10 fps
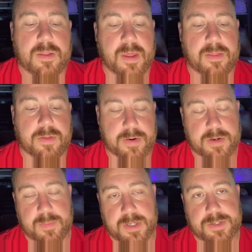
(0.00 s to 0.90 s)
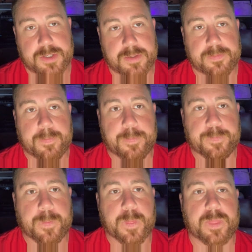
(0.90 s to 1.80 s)
That third dimension
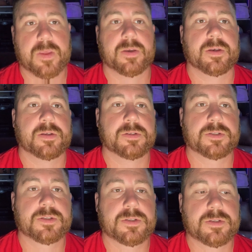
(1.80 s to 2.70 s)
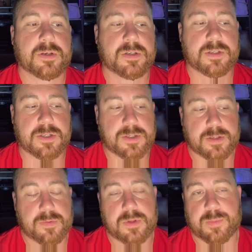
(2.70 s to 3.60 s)
is
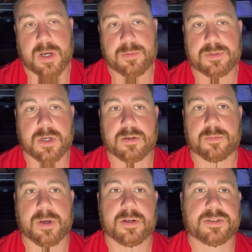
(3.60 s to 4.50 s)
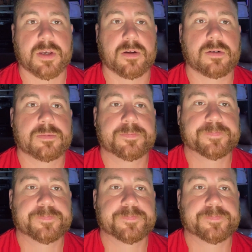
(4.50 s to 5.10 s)
essentially what the Bible talked about as hell.